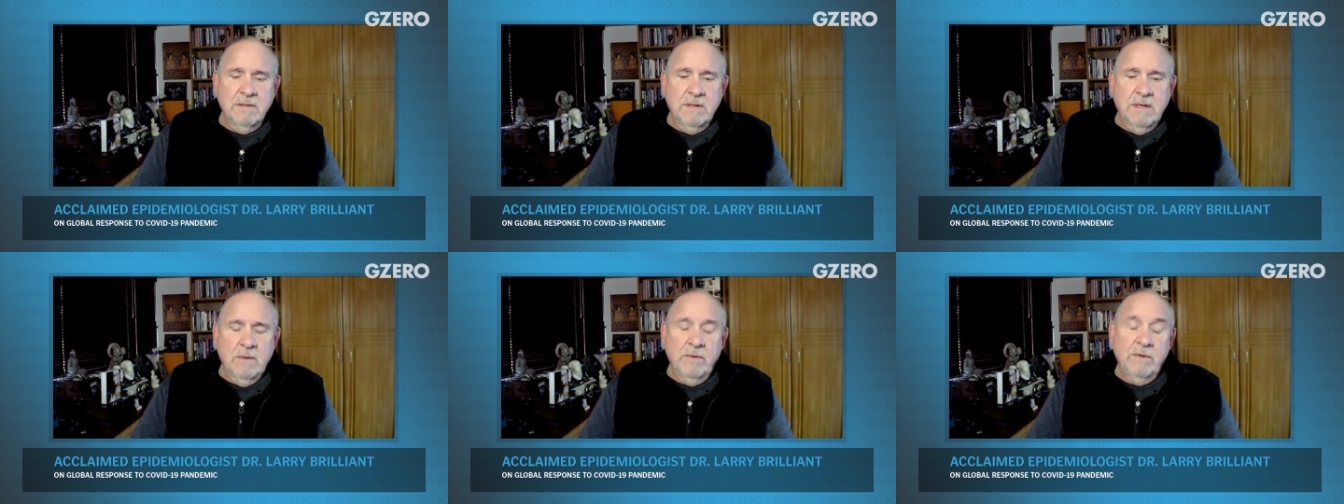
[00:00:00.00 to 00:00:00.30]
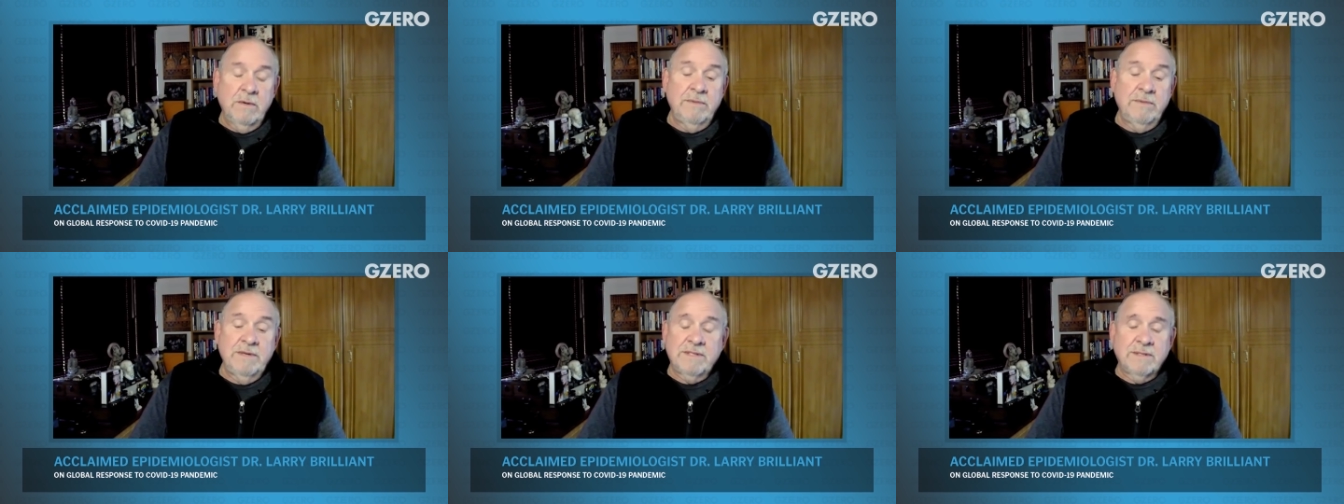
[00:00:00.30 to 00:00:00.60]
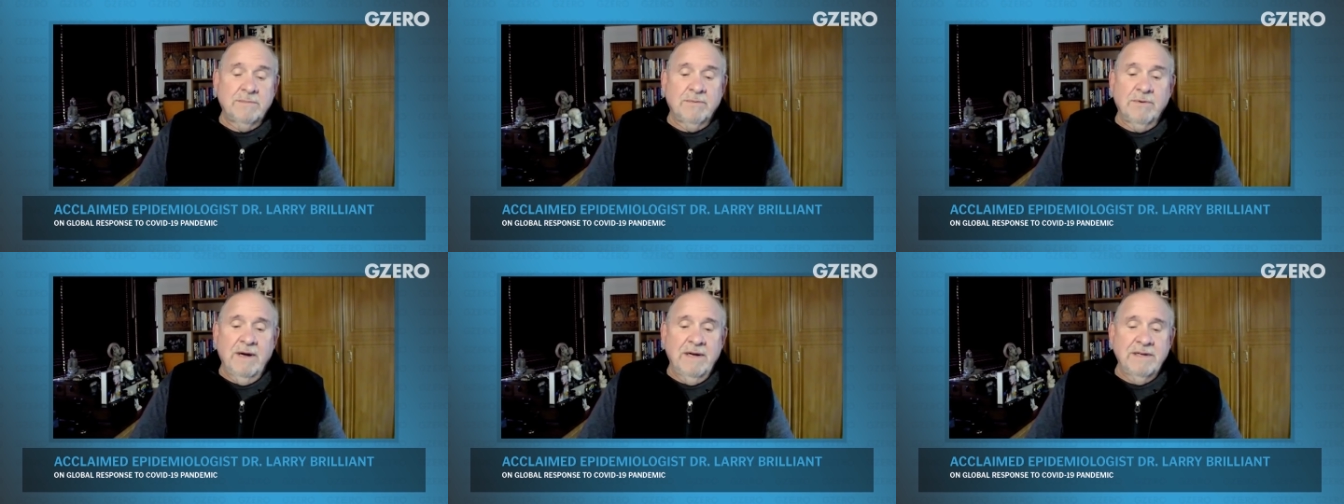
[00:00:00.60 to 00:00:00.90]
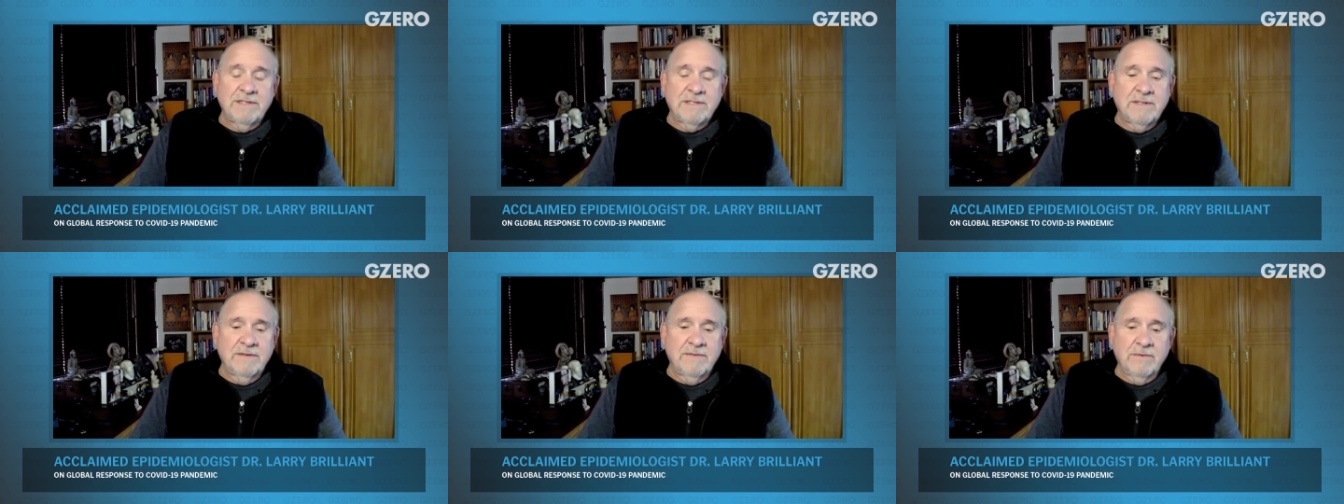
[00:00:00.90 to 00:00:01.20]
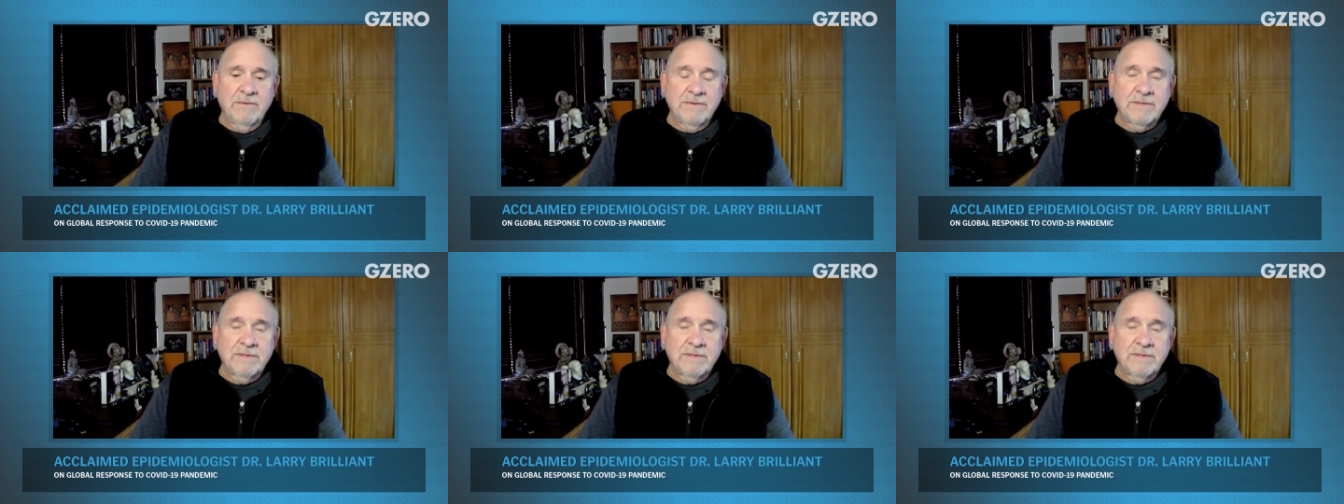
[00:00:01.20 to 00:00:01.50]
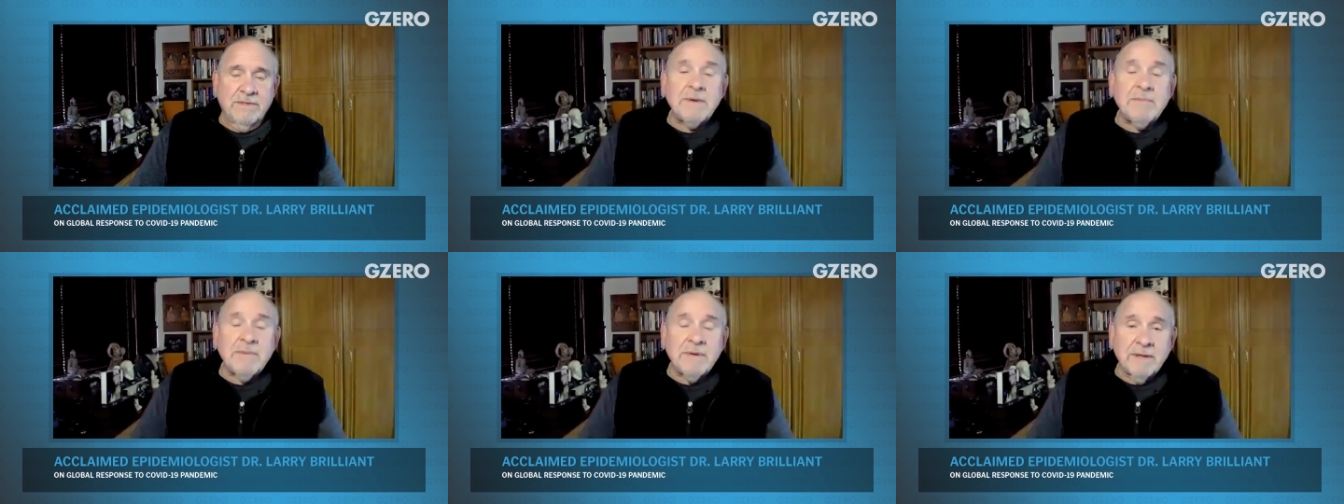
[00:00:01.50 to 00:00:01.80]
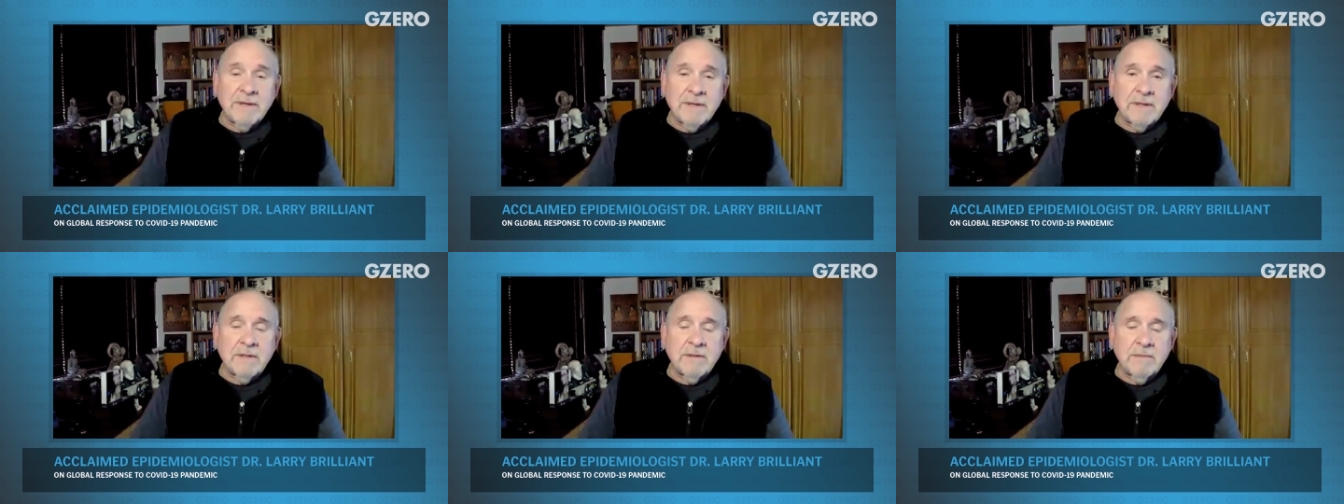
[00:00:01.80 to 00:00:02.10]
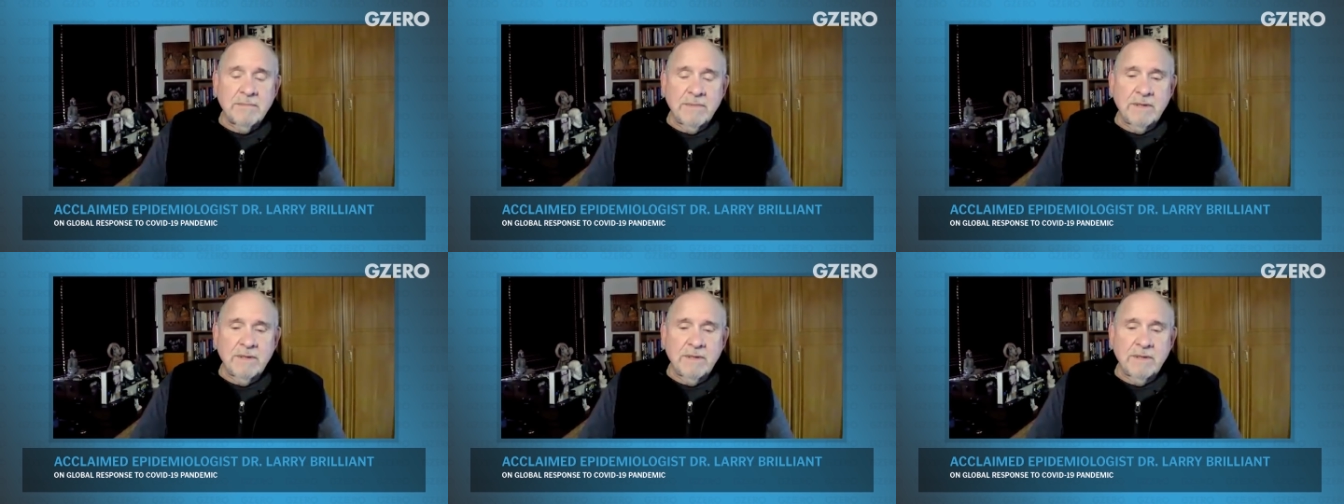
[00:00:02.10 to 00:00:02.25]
I wouldn't be surprised if it was 3 billion,